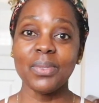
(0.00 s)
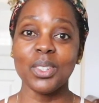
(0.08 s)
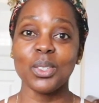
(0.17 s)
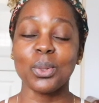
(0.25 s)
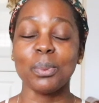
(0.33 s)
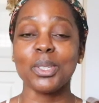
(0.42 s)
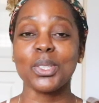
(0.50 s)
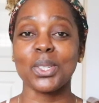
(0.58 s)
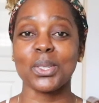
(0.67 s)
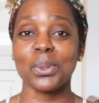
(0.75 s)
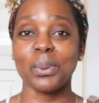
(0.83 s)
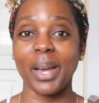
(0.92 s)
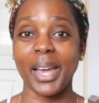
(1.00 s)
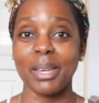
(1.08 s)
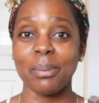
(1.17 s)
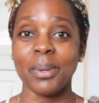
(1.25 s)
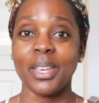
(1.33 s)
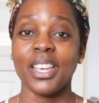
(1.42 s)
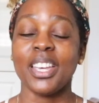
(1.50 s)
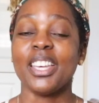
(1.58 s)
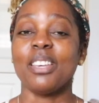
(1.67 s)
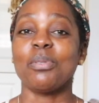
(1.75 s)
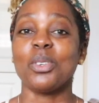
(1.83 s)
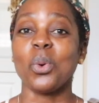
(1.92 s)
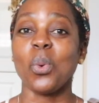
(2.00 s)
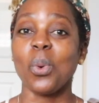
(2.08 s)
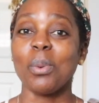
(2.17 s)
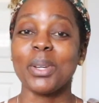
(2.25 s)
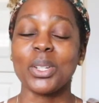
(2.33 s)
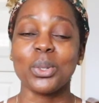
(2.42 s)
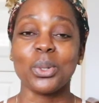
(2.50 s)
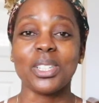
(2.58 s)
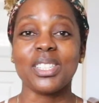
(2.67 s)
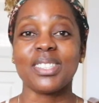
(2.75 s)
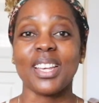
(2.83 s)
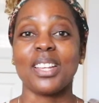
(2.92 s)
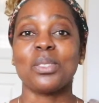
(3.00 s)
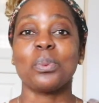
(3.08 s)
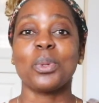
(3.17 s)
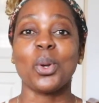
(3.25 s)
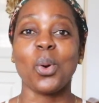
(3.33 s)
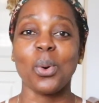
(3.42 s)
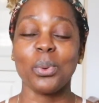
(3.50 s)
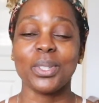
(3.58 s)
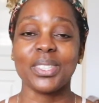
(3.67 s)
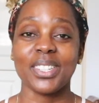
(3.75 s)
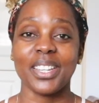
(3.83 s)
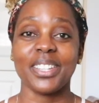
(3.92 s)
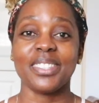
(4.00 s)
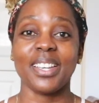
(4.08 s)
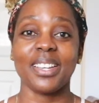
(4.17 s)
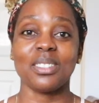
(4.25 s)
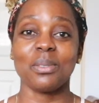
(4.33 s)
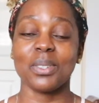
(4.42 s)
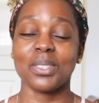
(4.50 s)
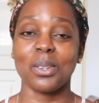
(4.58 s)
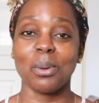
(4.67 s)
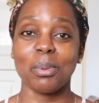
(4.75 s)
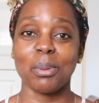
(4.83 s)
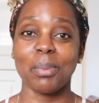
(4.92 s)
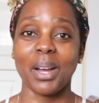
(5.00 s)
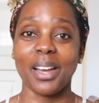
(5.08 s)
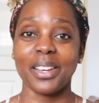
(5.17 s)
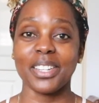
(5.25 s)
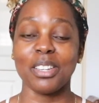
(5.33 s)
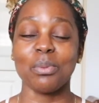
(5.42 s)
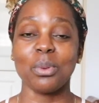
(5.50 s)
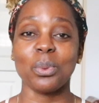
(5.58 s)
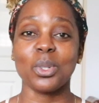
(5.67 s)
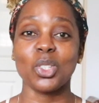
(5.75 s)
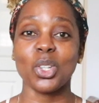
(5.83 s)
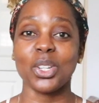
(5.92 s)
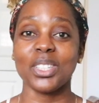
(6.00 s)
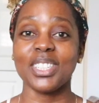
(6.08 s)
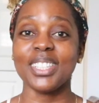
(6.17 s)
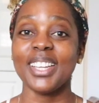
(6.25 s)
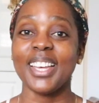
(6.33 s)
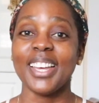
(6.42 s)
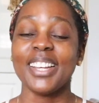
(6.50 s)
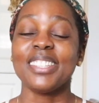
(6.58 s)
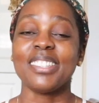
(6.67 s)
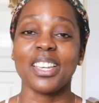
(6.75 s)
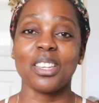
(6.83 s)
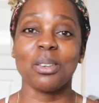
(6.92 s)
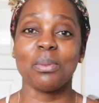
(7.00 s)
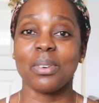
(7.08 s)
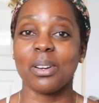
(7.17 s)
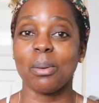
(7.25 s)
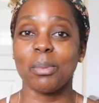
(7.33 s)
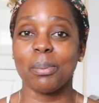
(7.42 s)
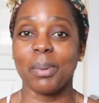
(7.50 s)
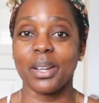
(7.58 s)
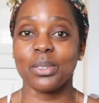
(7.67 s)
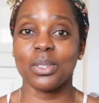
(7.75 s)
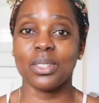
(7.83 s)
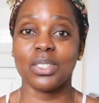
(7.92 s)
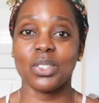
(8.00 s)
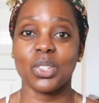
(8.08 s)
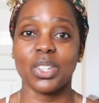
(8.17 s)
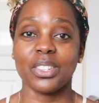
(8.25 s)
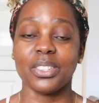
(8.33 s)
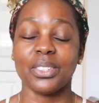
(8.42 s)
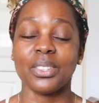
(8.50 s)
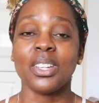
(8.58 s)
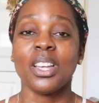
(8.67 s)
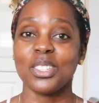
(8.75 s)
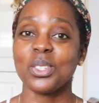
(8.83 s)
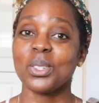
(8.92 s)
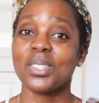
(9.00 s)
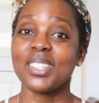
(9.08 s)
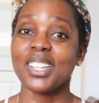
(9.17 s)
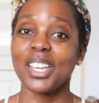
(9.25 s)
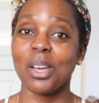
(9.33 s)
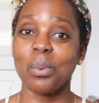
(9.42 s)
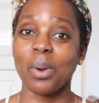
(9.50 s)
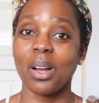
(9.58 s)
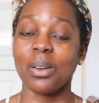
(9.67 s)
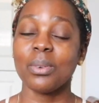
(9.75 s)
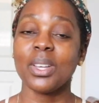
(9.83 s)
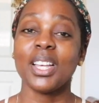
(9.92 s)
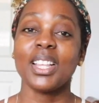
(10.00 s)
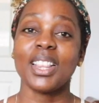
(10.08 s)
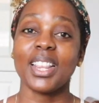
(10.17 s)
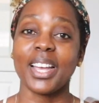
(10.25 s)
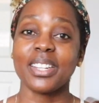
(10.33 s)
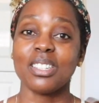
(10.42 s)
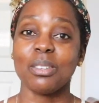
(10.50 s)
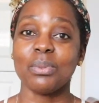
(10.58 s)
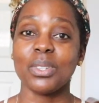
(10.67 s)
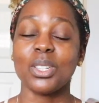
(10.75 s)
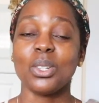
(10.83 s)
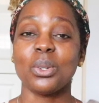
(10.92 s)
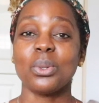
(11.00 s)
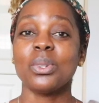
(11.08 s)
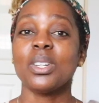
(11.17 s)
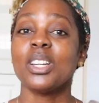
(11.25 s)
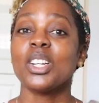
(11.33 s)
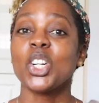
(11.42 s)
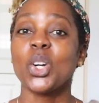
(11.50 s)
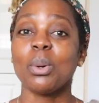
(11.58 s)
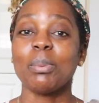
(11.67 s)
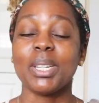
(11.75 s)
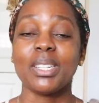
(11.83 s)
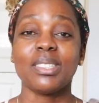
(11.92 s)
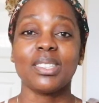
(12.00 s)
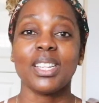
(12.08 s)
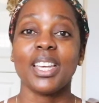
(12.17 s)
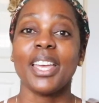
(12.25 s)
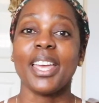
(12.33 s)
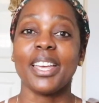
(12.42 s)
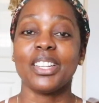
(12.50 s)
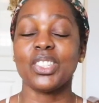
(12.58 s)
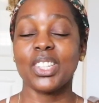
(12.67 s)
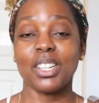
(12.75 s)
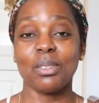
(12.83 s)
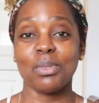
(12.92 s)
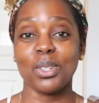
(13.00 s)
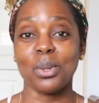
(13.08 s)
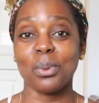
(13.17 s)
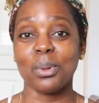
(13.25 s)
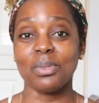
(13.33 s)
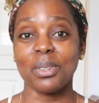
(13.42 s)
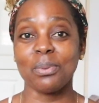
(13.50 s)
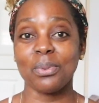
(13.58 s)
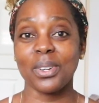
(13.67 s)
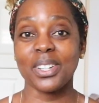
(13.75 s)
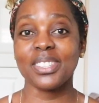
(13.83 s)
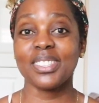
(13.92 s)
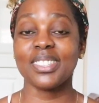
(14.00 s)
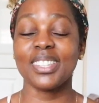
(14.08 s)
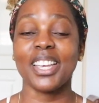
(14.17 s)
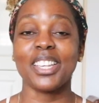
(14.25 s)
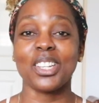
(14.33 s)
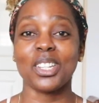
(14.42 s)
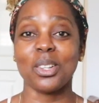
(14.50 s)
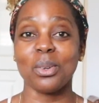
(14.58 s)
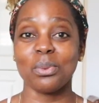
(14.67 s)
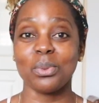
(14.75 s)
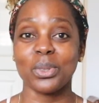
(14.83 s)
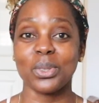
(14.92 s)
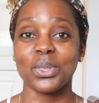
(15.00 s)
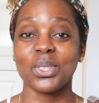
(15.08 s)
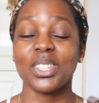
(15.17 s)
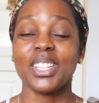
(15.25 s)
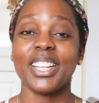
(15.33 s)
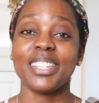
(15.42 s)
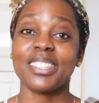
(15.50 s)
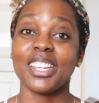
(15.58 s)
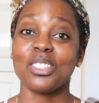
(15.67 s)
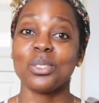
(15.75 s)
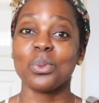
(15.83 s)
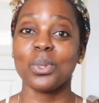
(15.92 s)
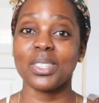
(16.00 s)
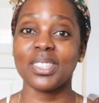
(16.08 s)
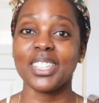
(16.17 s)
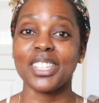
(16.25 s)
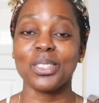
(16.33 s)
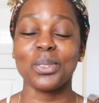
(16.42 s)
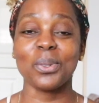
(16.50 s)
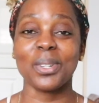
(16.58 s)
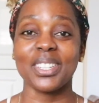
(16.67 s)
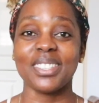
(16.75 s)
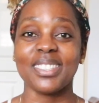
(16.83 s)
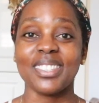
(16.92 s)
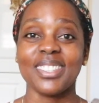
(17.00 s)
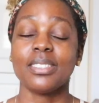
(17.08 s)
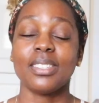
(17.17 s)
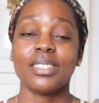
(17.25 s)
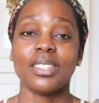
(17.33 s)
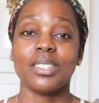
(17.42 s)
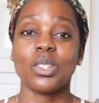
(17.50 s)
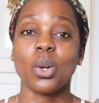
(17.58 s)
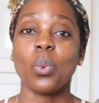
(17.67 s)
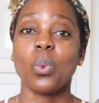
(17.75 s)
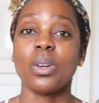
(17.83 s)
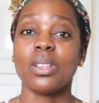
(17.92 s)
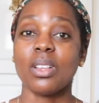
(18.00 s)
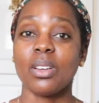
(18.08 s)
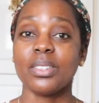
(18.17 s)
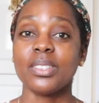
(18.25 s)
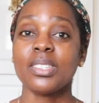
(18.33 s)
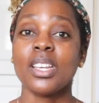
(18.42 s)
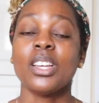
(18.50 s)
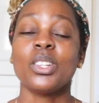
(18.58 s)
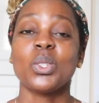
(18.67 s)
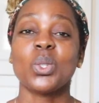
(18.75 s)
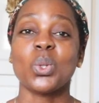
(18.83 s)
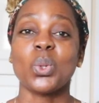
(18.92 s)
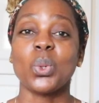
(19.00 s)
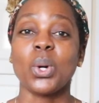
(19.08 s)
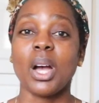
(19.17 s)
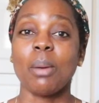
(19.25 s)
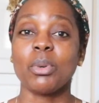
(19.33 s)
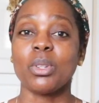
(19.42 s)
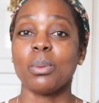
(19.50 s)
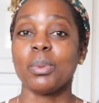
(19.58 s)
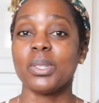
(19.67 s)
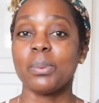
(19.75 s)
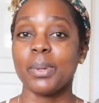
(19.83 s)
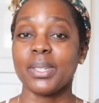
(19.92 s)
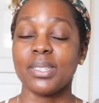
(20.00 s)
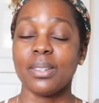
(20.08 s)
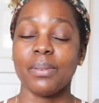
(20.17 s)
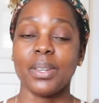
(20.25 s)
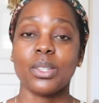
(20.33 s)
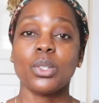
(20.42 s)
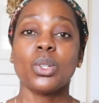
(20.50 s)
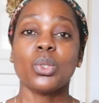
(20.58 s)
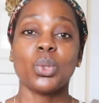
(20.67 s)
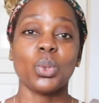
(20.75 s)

to be subscribed. If you're over goodies, as we always say, thanks for stopping by. If you're returning, thank you for coming back to this channel. So stick around, like the video, comment and share the video with your friends and your loved ones. Let's get straight into it. This is a 1 lot, so I'm going to be specific to